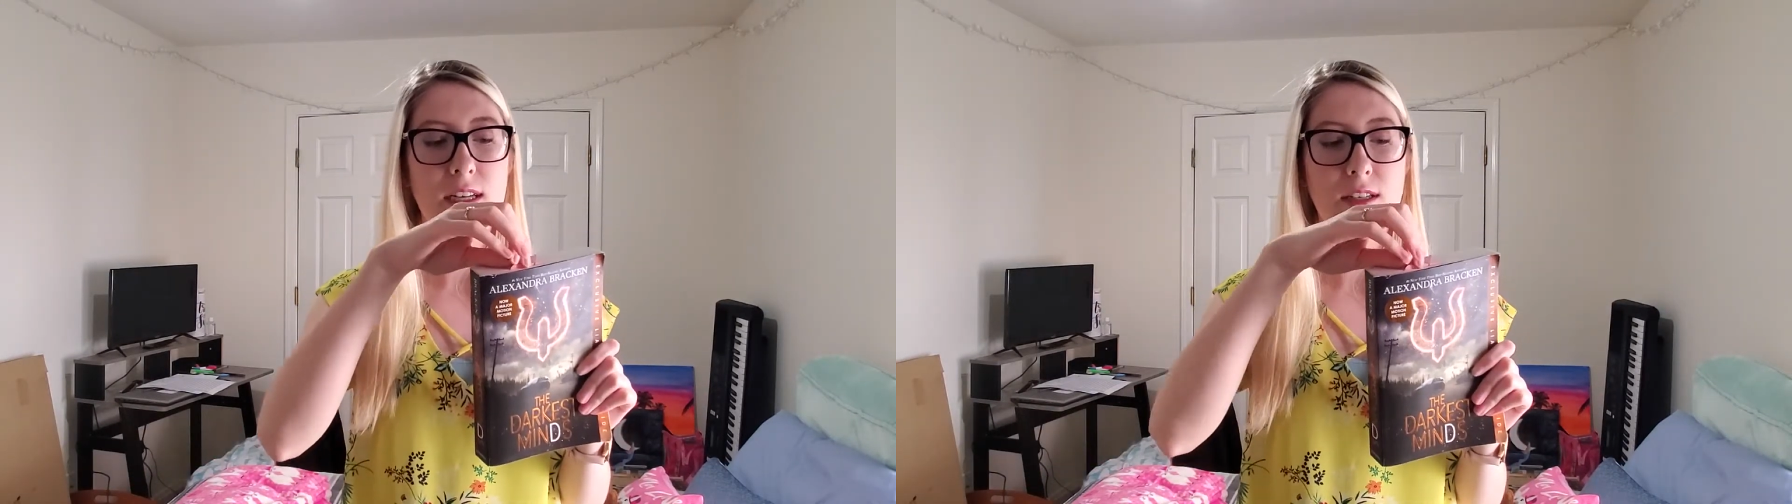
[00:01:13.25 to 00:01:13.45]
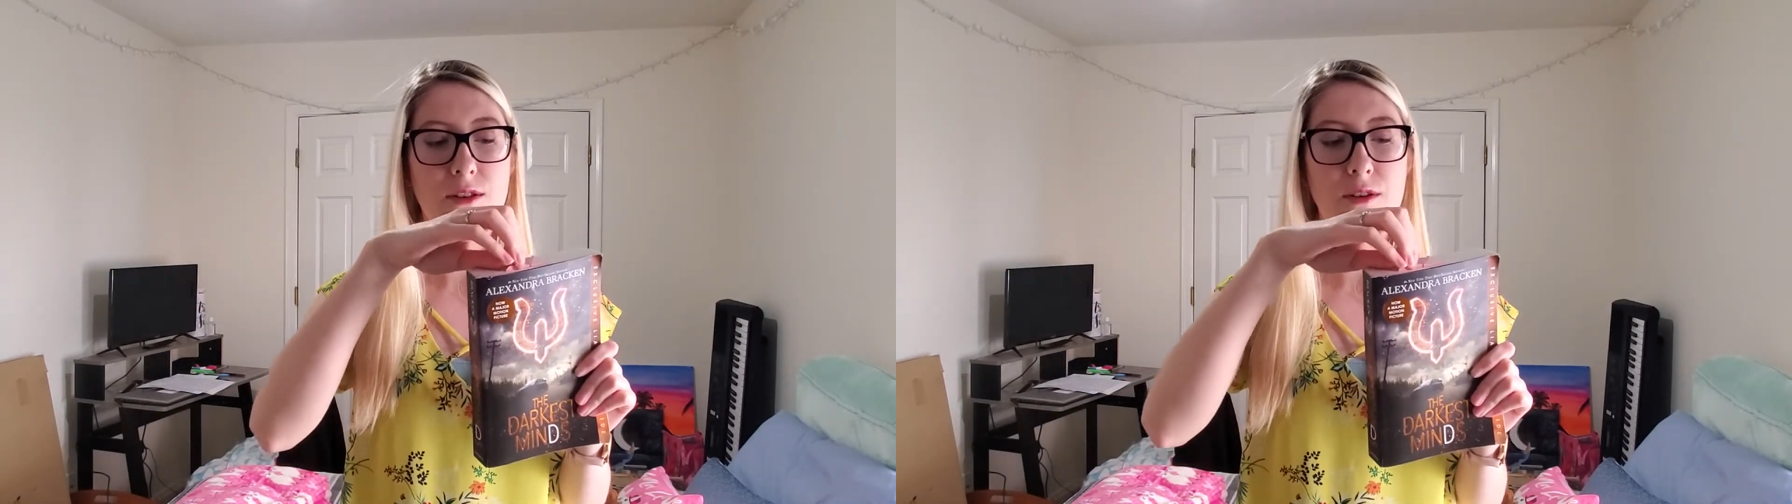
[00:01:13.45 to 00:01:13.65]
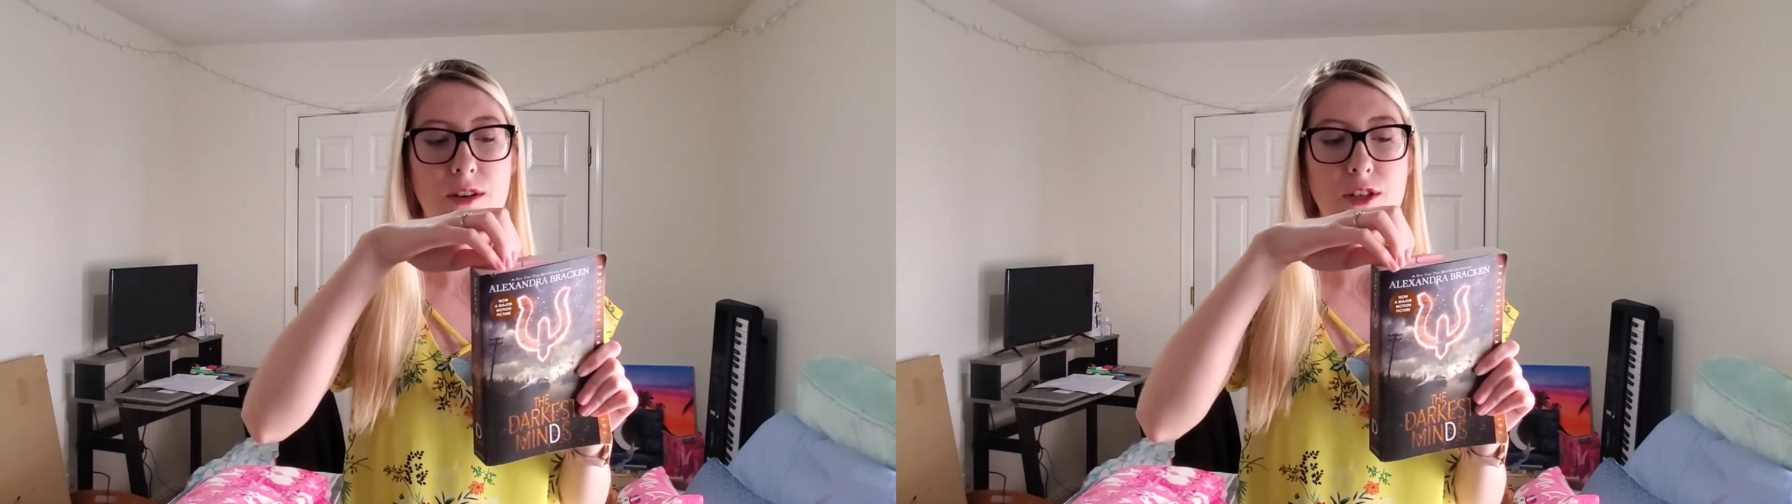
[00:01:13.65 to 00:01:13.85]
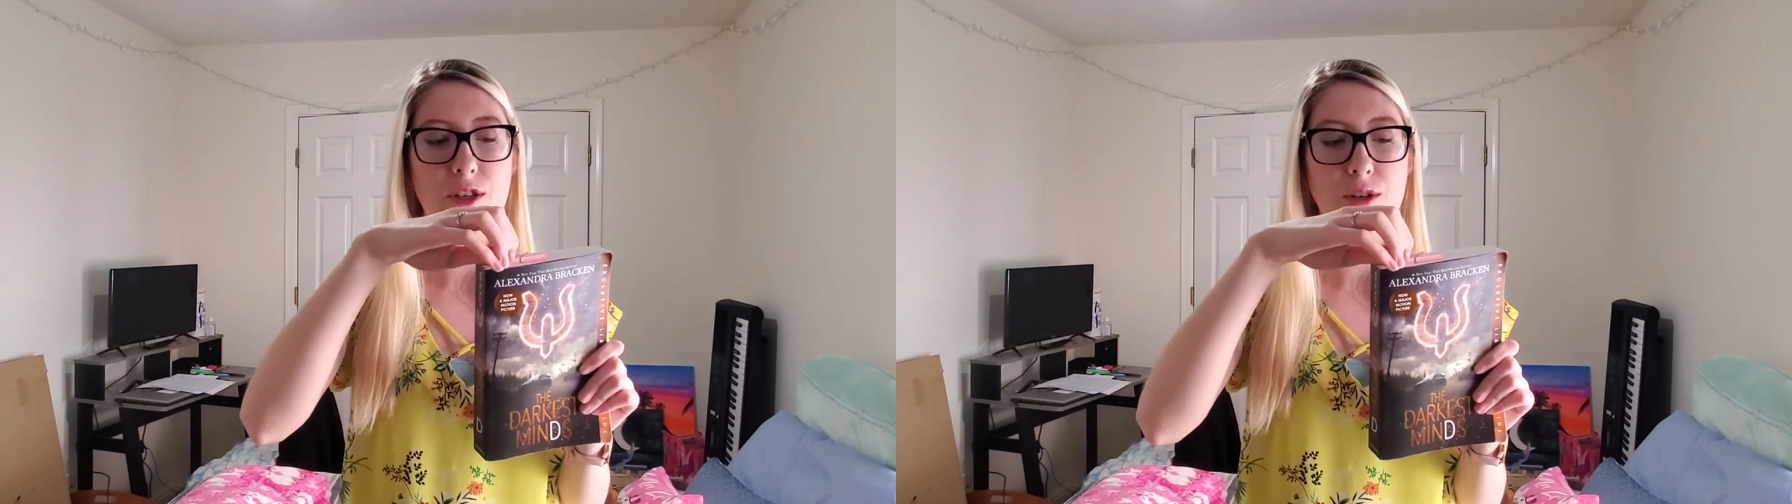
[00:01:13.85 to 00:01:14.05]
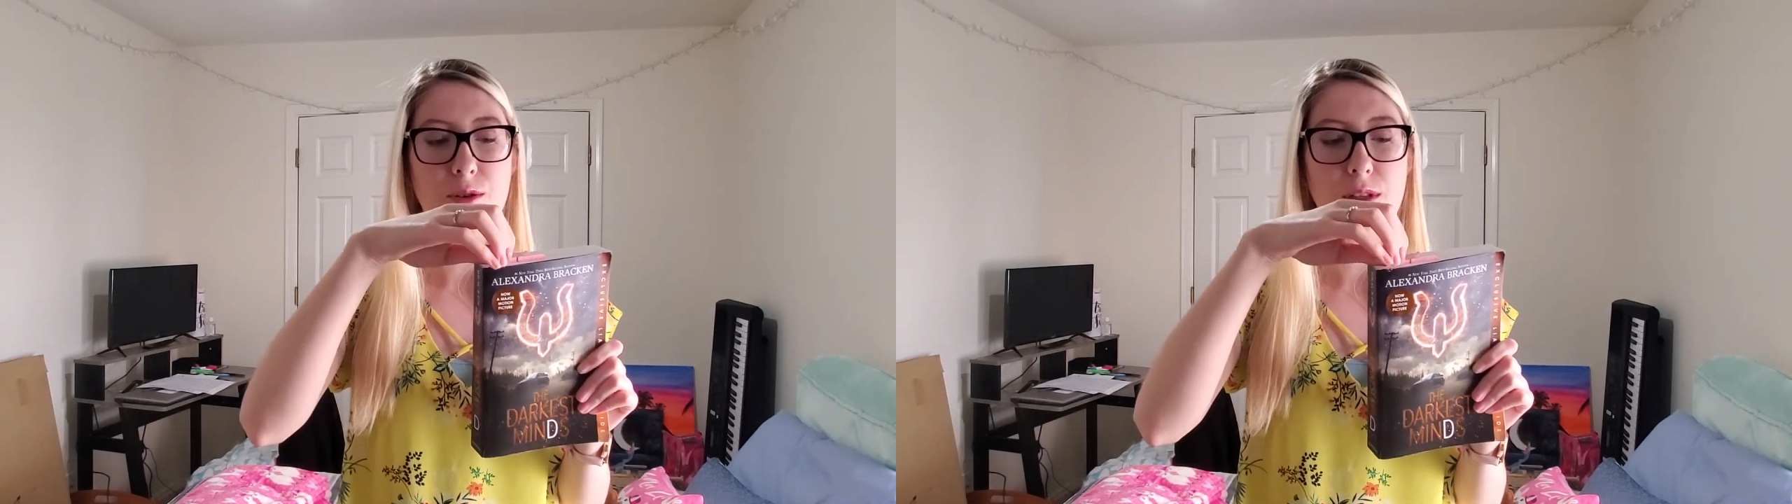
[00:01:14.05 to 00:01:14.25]
is thrown
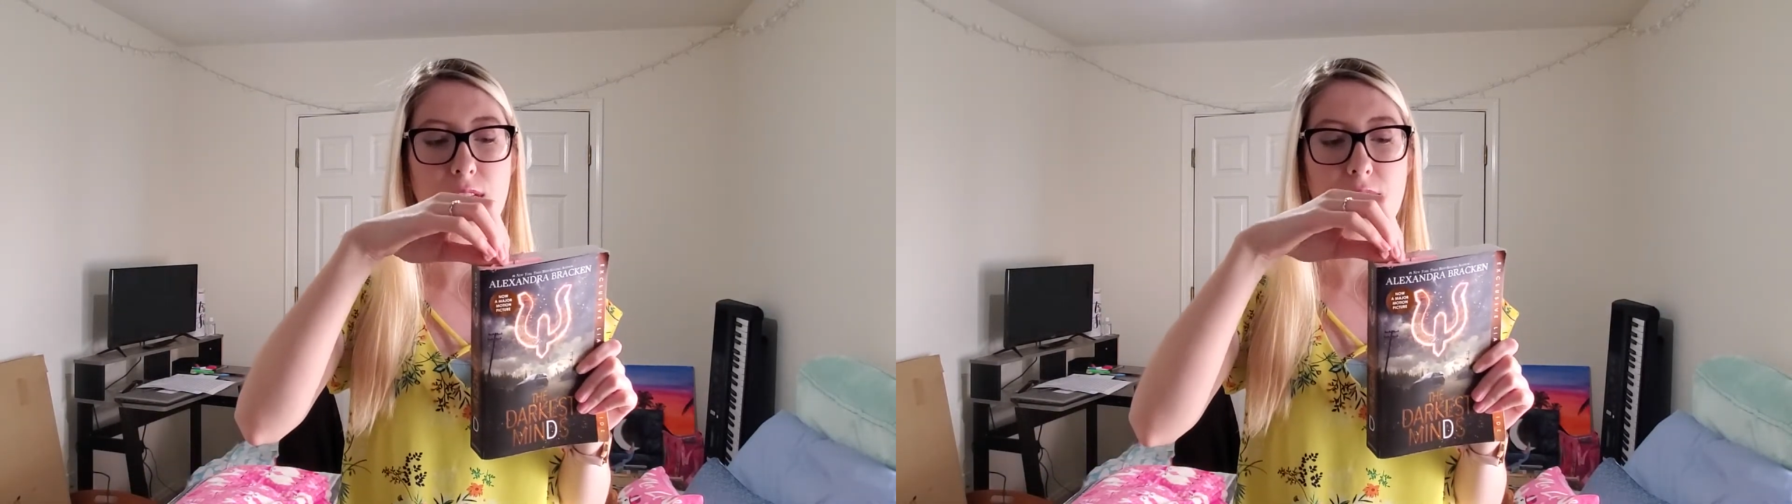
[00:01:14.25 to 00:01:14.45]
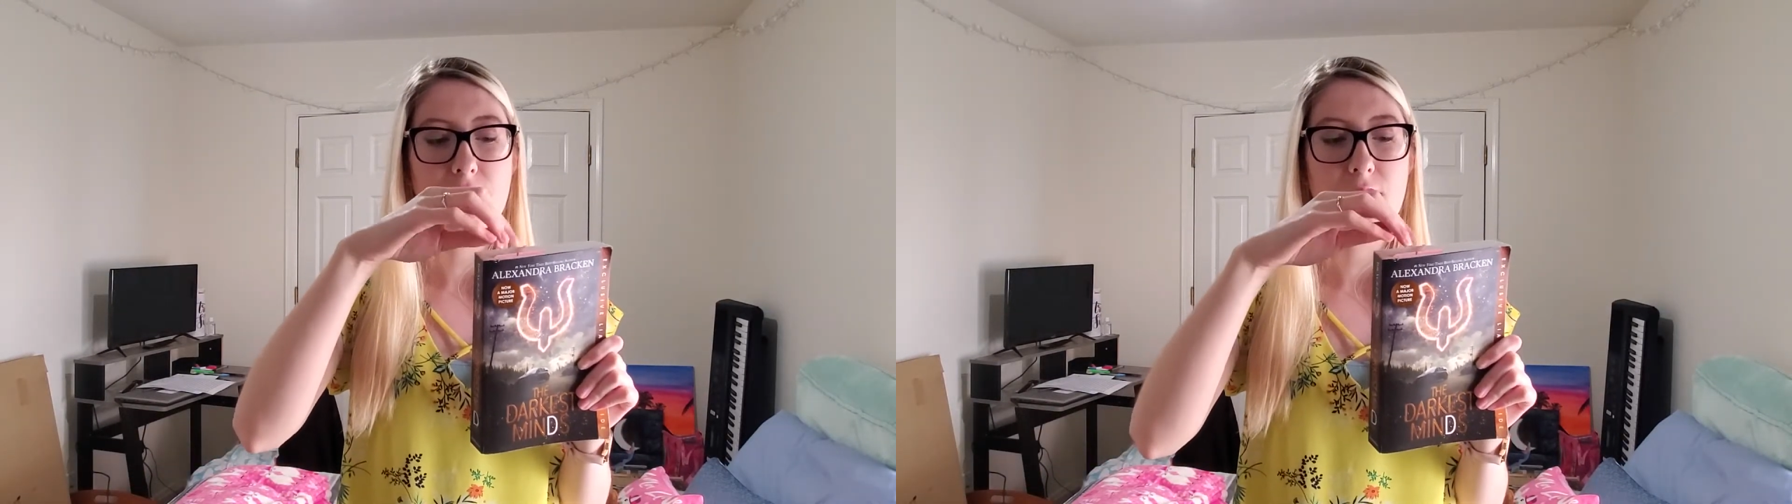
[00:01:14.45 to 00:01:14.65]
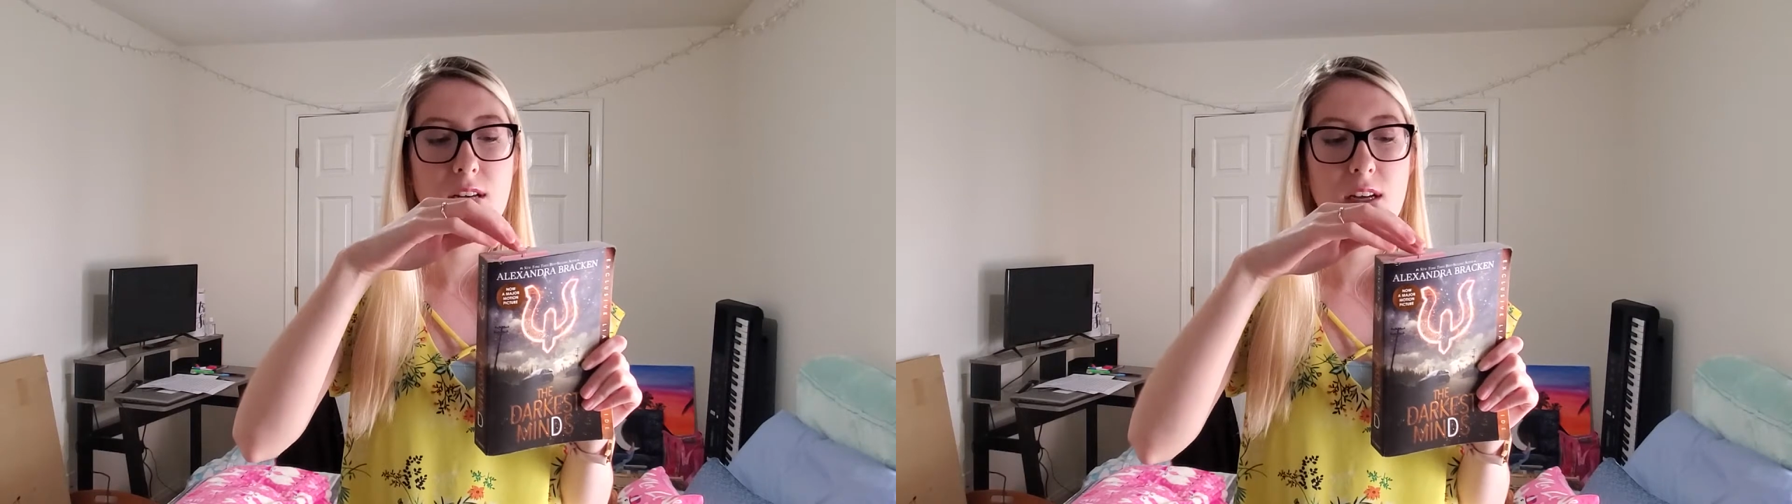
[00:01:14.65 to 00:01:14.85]
into this